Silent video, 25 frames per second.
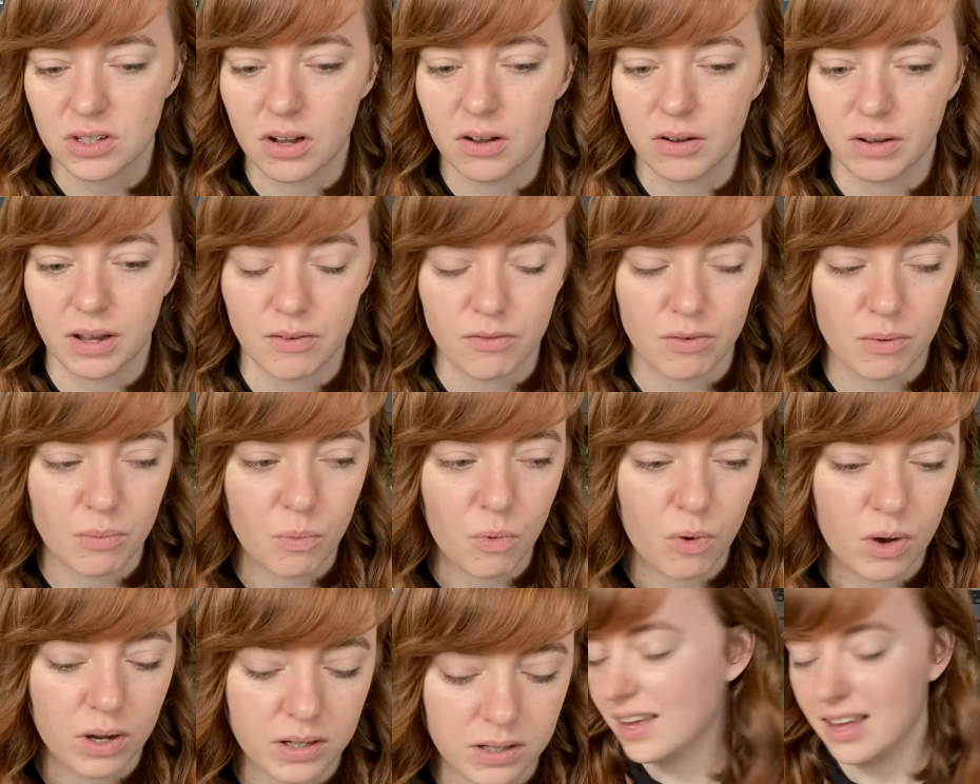I'll give him
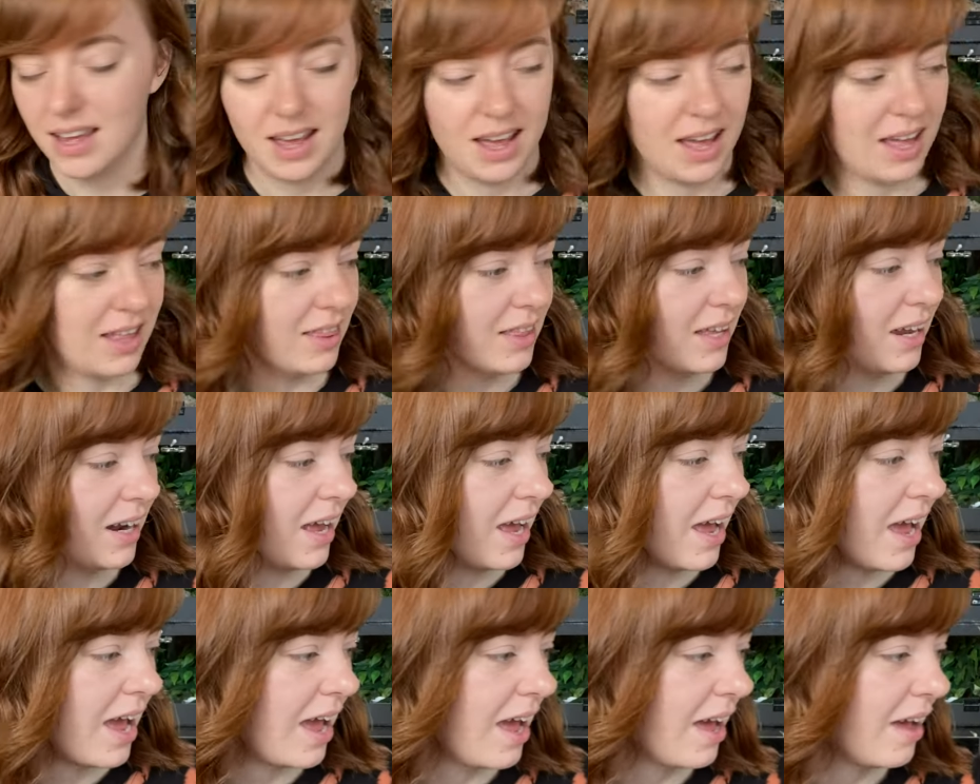one. And then I
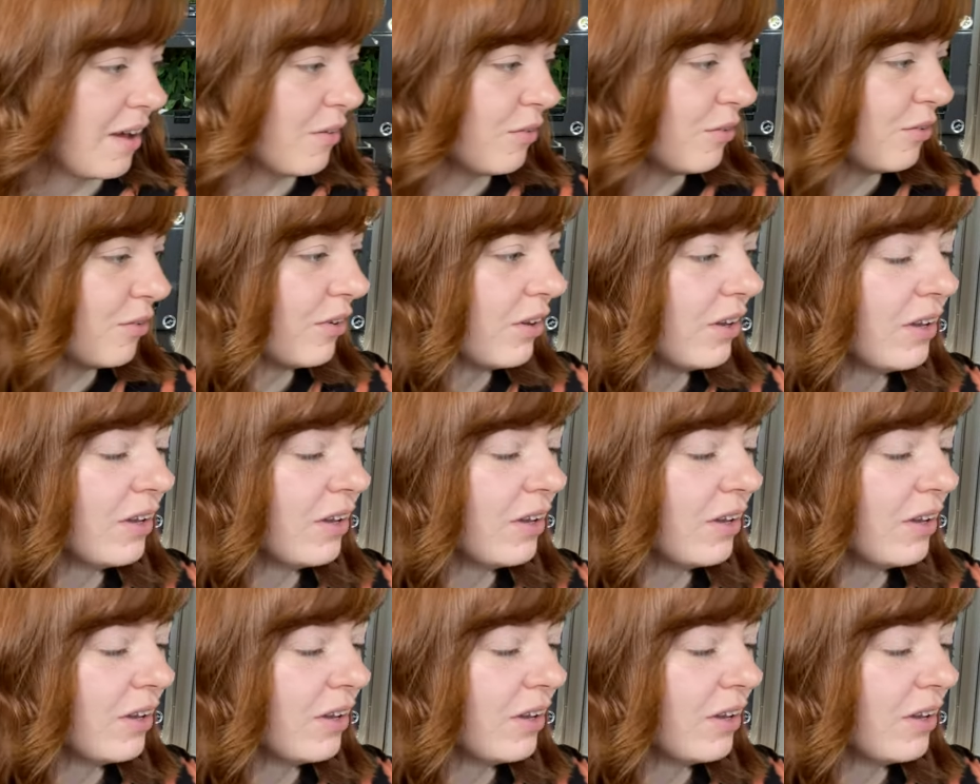have